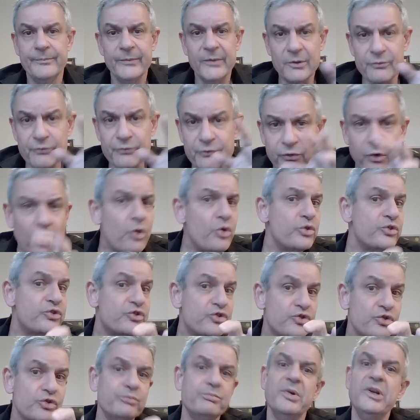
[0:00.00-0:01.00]
The focus
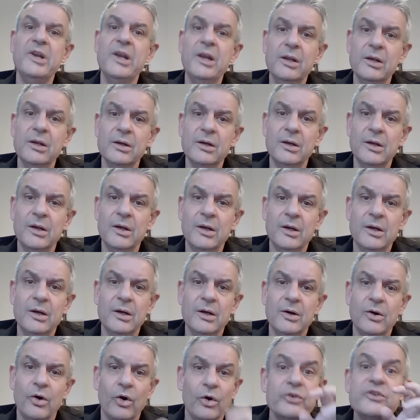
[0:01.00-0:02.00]
should be
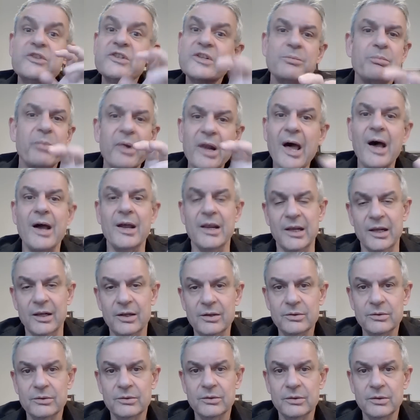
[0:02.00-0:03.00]
on supply,
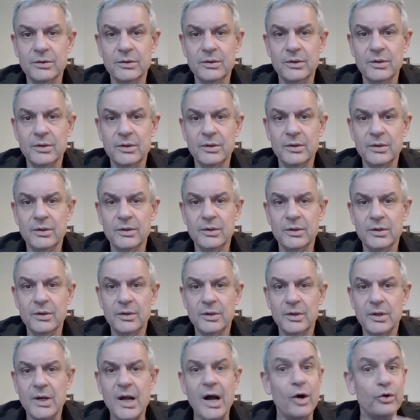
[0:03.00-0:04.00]

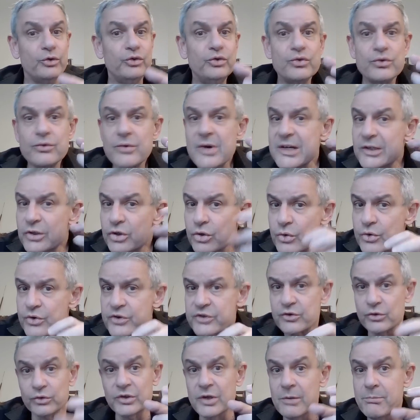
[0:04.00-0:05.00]
how to
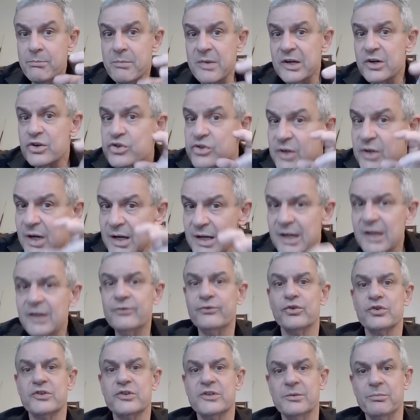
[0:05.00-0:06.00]
reduce or diminish the need
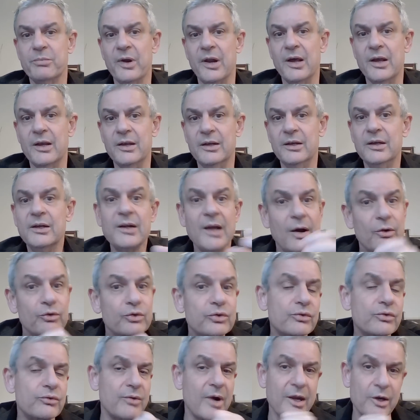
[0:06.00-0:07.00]
for supply, and how
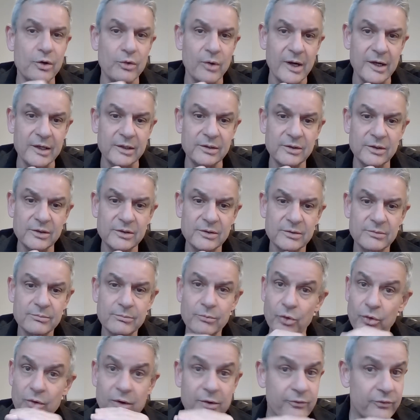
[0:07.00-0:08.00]
to regulate it
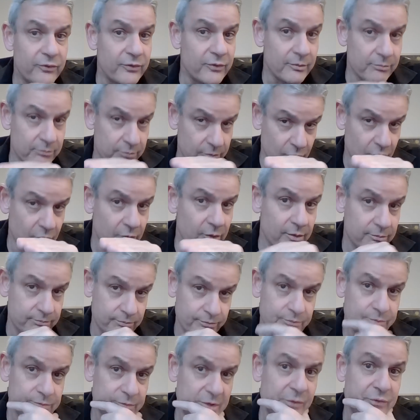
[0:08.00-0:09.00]
more, ef
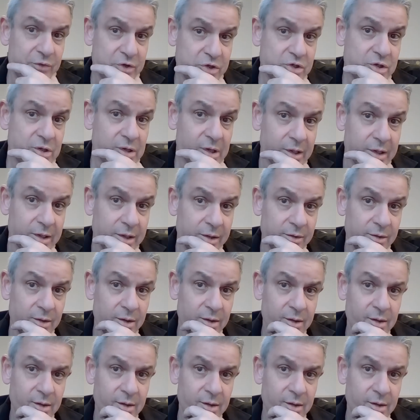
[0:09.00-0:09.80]
more efficiently.